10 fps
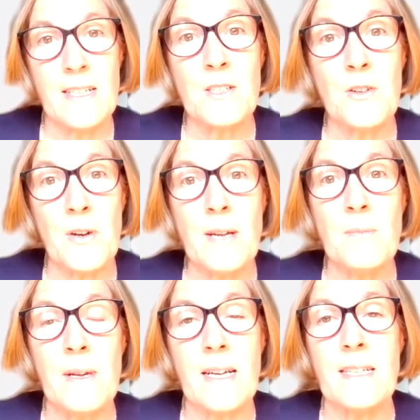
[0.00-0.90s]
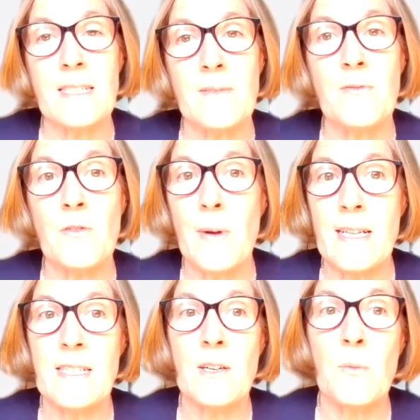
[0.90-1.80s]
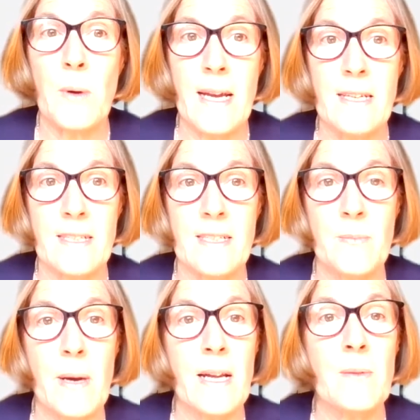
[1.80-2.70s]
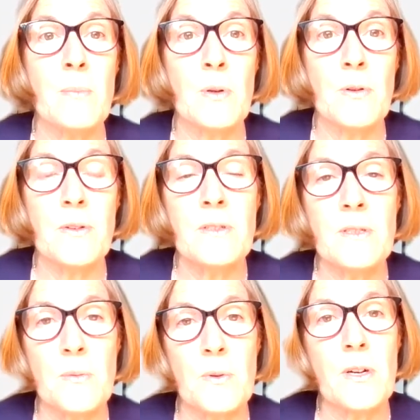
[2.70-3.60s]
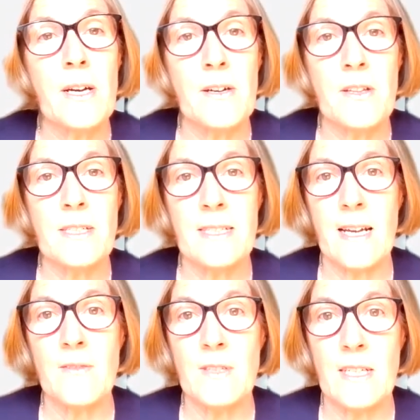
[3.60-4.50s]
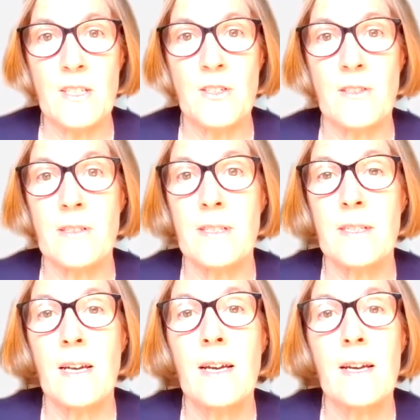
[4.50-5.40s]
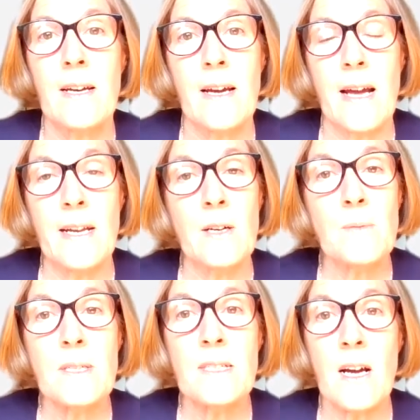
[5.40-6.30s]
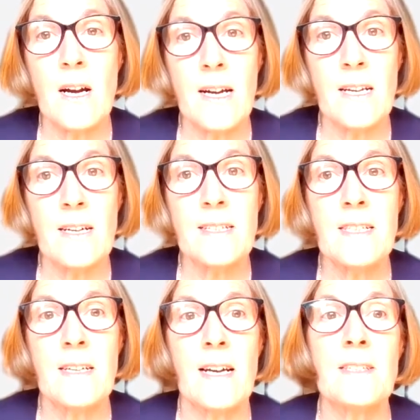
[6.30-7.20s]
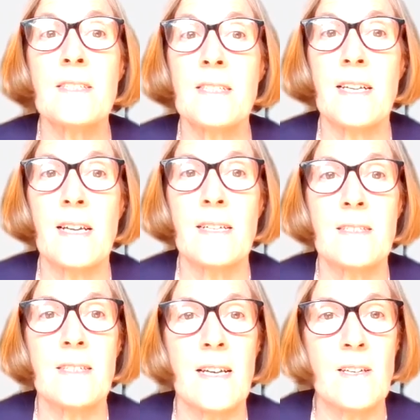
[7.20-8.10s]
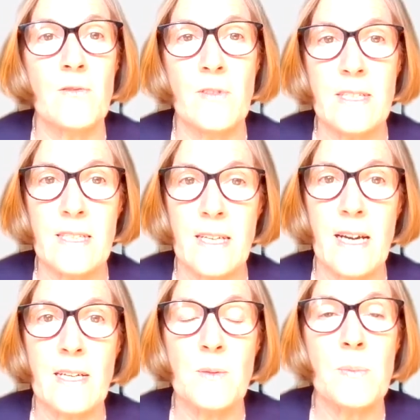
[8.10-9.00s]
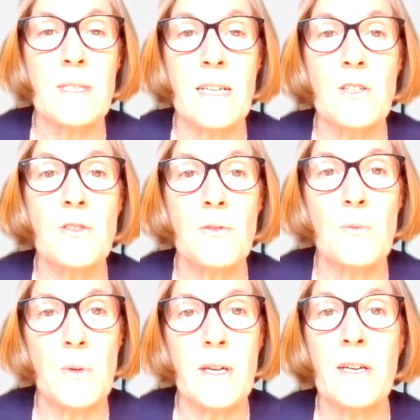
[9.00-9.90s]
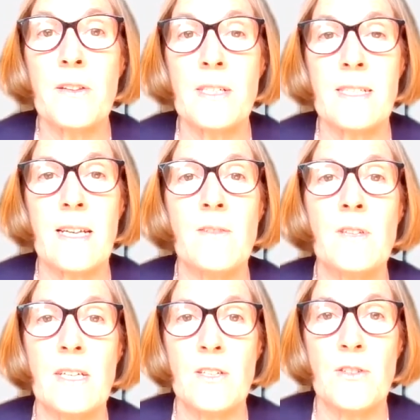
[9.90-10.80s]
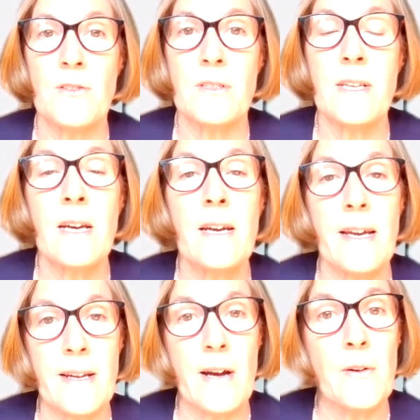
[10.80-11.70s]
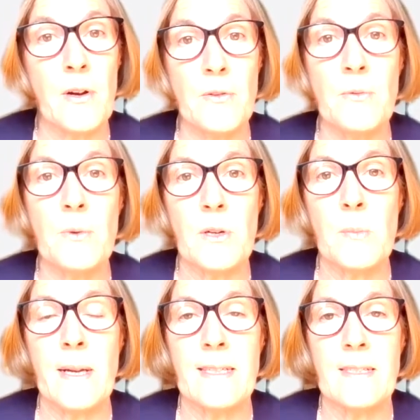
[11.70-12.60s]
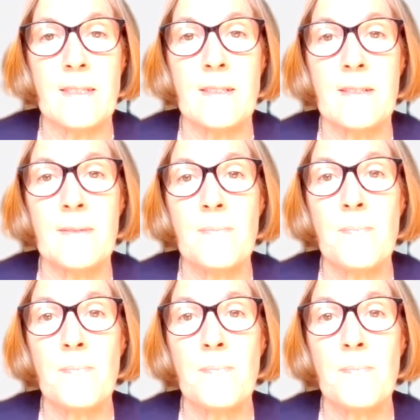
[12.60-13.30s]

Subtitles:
It's a great mechanism for raising awareness about important work health and safety issues and helps us highlight, understand and investigate potential work health and safety issues in our own workplaces.